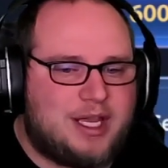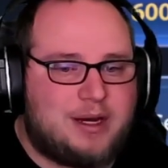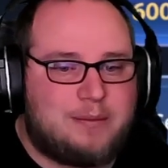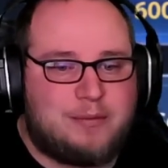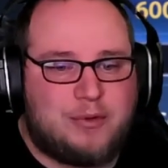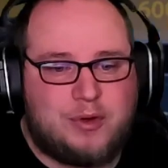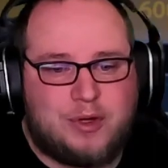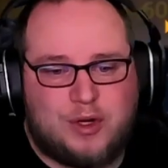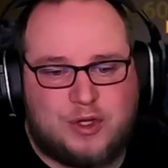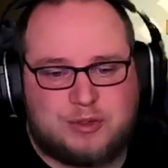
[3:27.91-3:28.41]

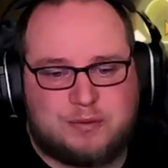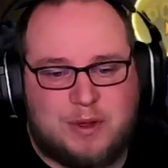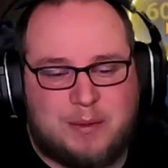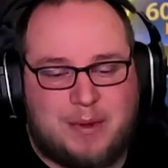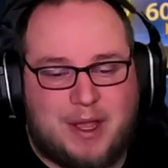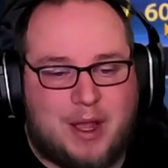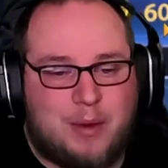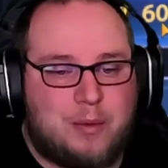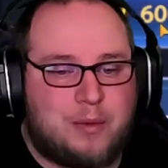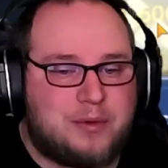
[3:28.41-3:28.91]
and who knows, maybe
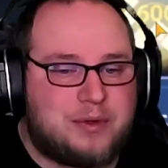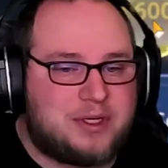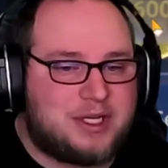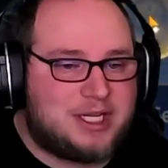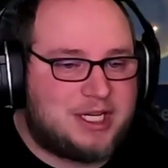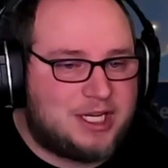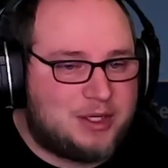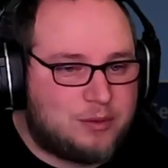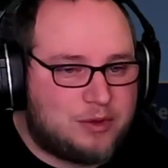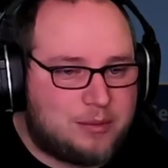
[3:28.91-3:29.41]
I won't
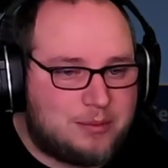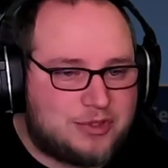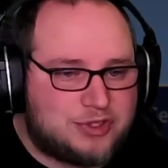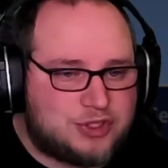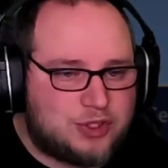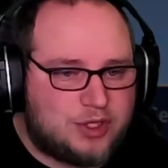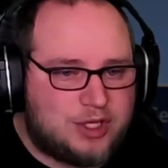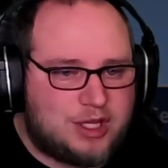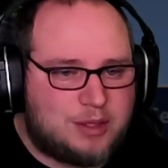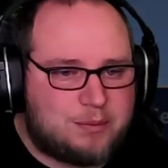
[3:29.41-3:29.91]
need what I'm going to
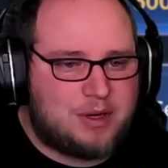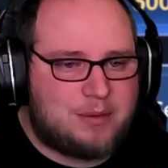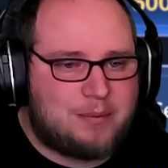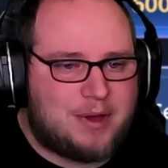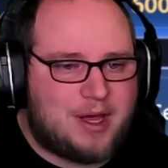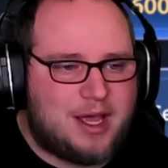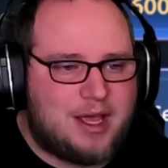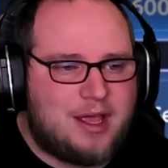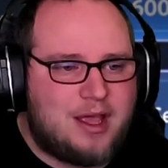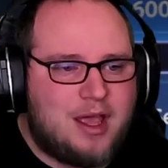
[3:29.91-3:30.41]
show you that to
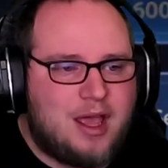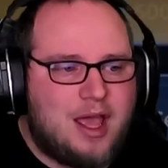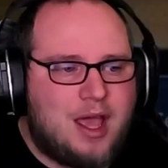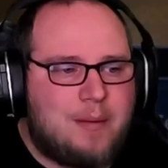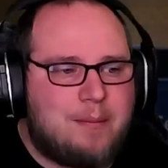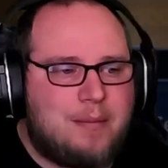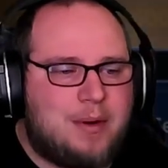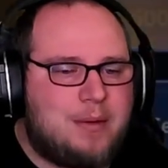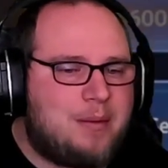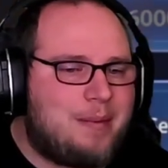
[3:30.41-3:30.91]
buy,
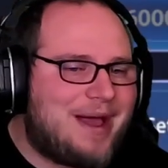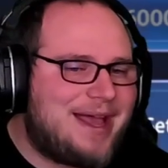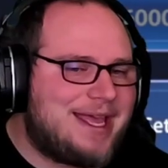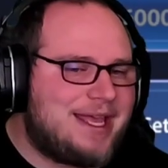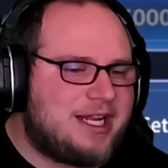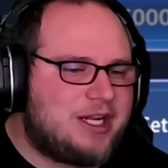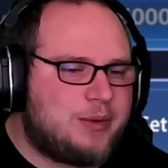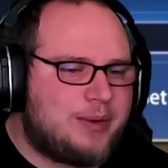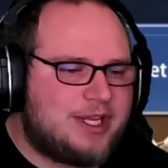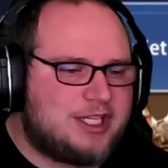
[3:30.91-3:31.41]
but I'm going to buy it
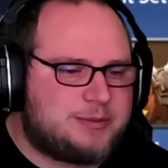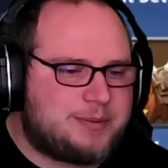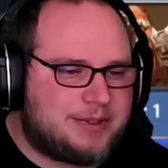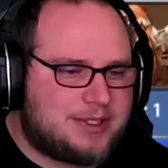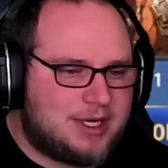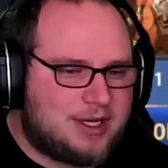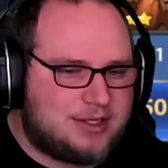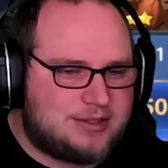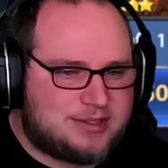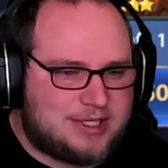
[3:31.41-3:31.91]
anyways,
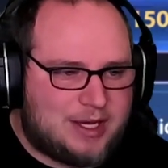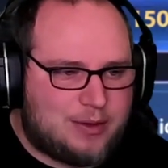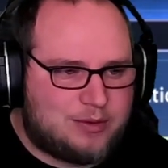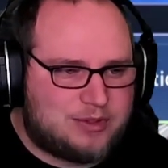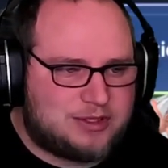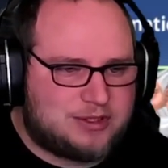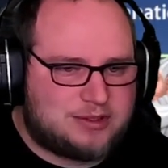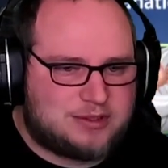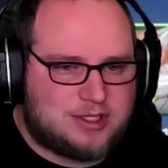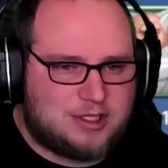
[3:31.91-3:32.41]
because that
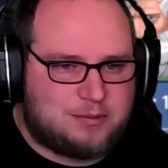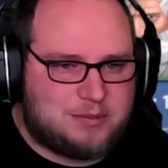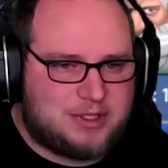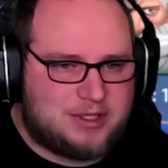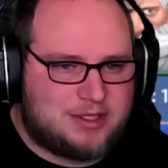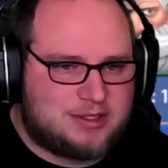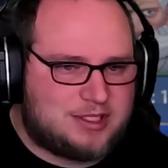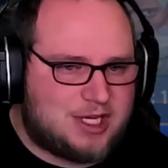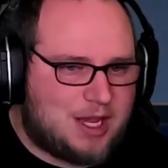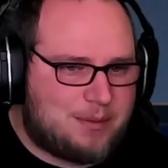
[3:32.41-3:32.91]
was going to be
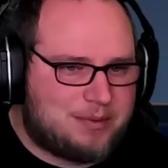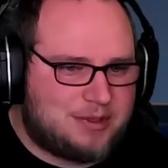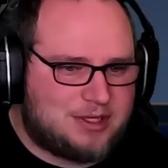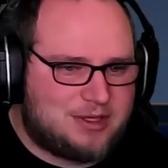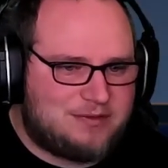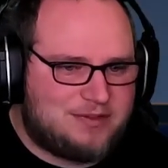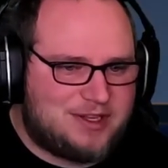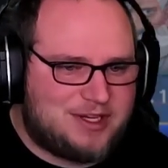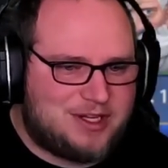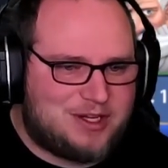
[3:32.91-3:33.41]
the topic of
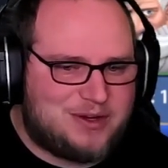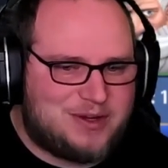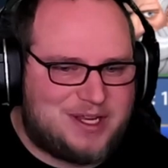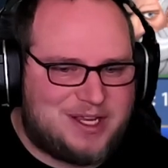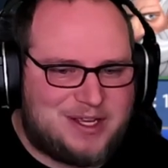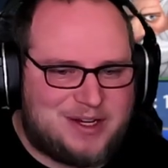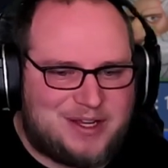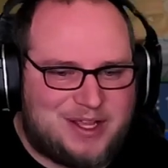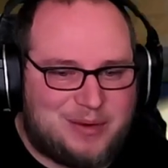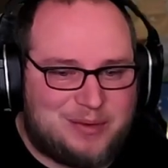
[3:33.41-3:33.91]
the video,
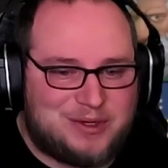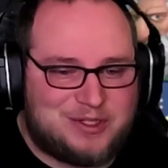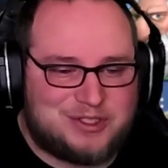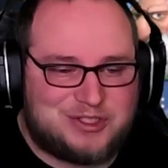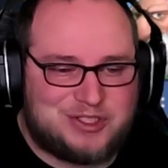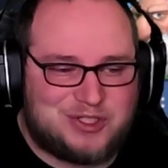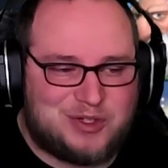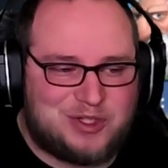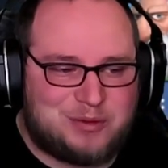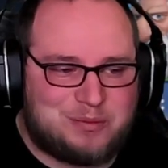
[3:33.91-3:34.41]
and I wanted to
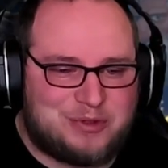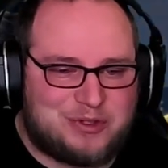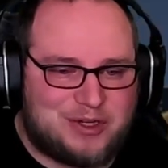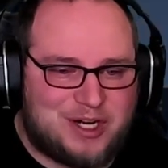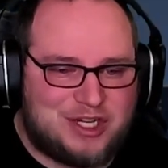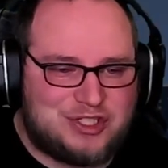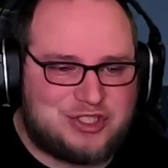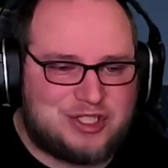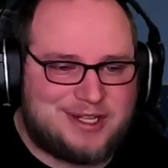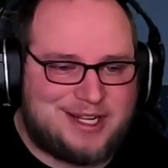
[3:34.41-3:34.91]
show you the
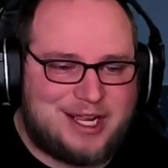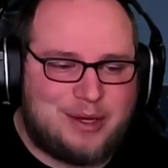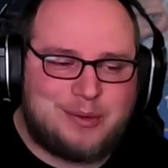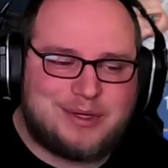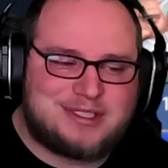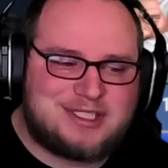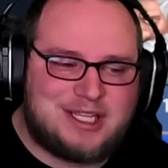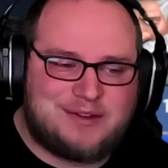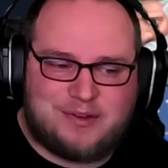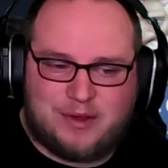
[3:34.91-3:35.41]
progression, and I
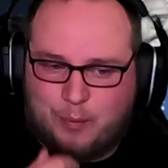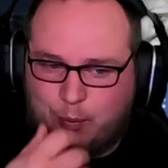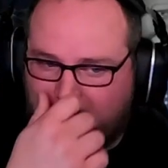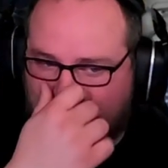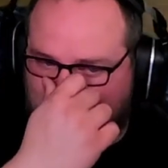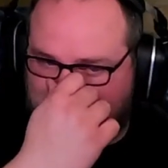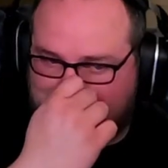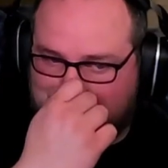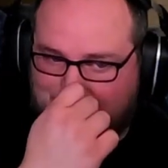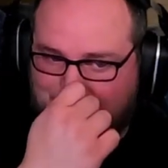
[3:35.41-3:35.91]
want to see if it works.